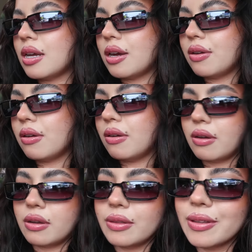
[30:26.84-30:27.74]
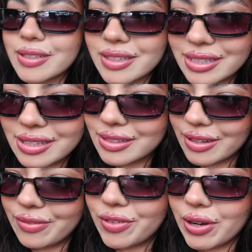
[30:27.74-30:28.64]
now this is
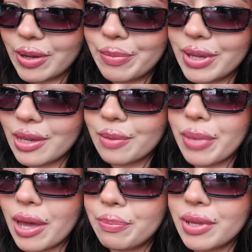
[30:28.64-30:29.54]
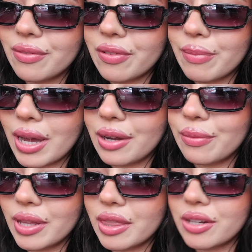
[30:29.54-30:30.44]
a very big pet peeve of mine when